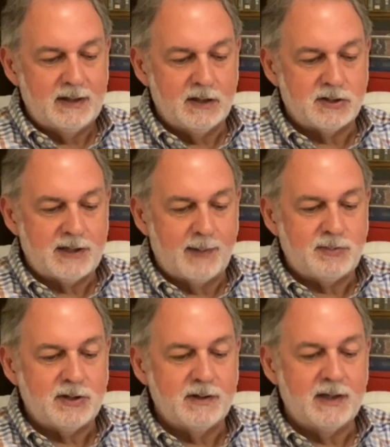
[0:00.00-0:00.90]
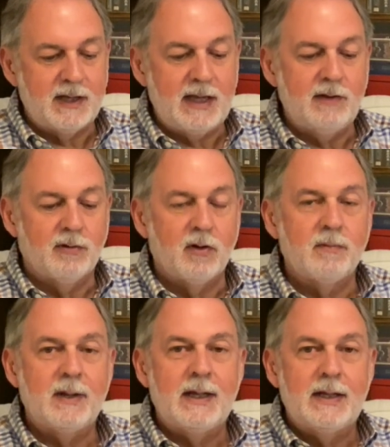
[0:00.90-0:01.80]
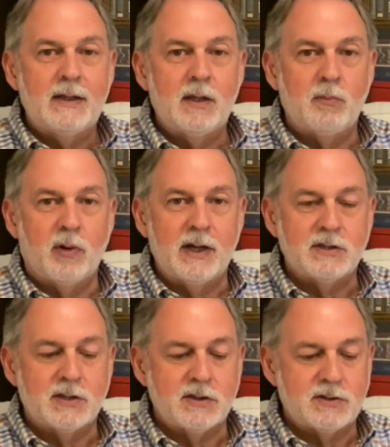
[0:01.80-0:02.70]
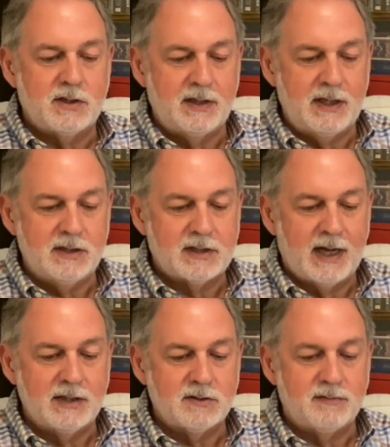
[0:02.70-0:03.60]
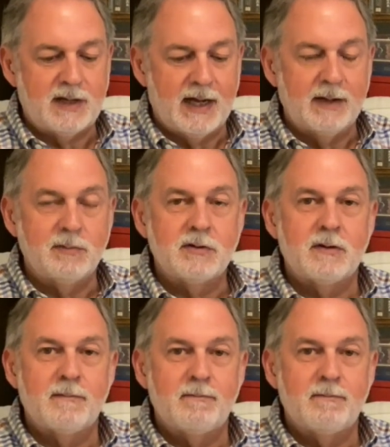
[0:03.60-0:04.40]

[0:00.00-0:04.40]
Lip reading: deception, and evil that brings us to these kinds of times.